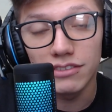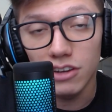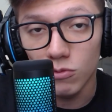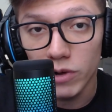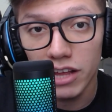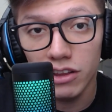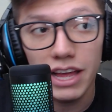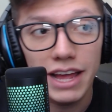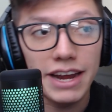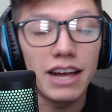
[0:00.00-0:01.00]
done well
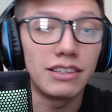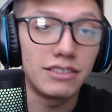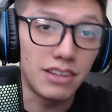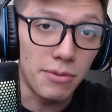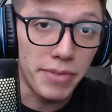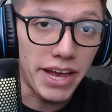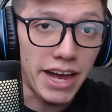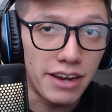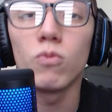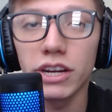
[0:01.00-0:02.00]
and it has done
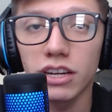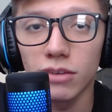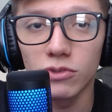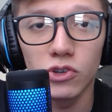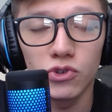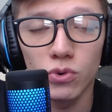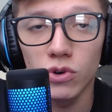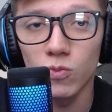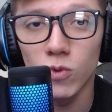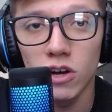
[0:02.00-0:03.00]
bad when it comes to
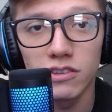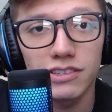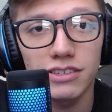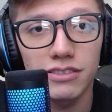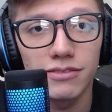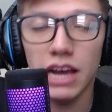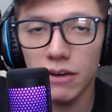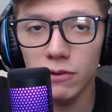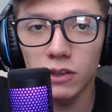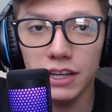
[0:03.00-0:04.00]
Jordan 1s. Now,
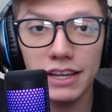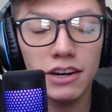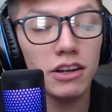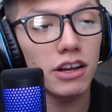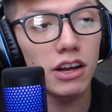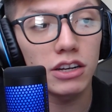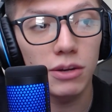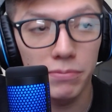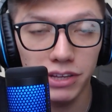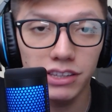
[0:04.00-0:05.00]
if we look at a
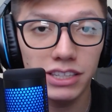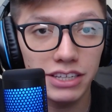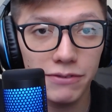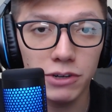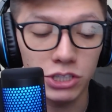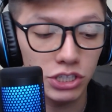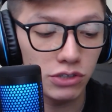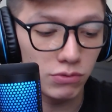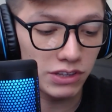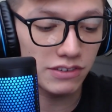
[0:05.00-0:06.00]
completely different
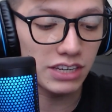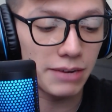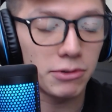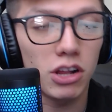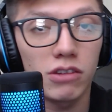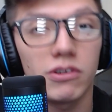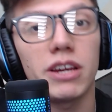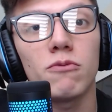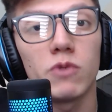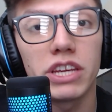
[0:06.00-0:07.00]
shoe with the same
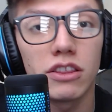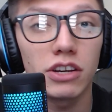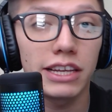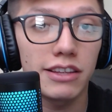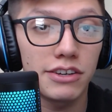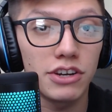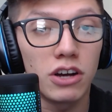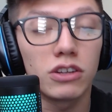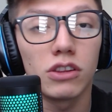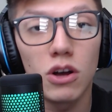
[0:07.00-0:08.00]
colorway, we can look at the
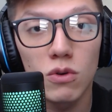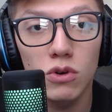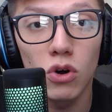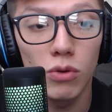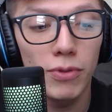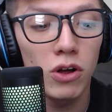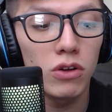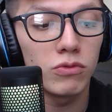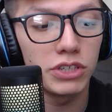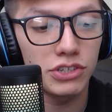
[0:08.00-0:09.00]
Dunk Low
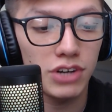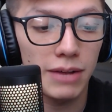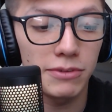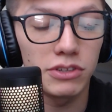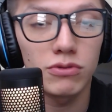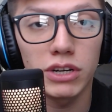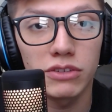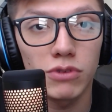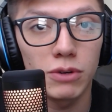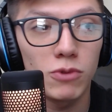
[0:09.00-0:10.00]
Cobalt, which dropped in
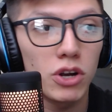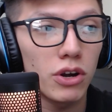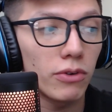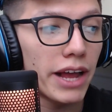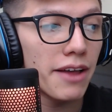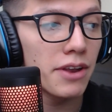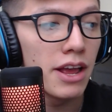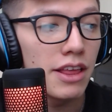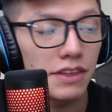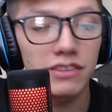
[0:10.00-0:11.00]
2021 around
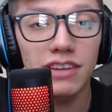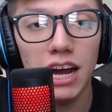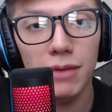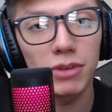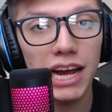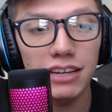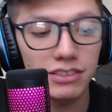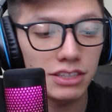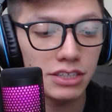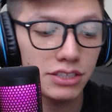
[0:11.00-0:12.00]
this time last
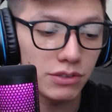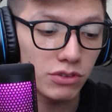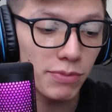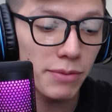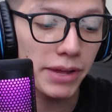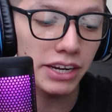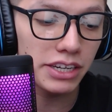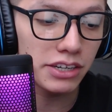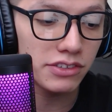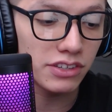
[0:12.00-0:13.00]
year. So it's been about a
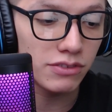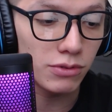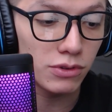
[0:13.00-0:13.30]
year since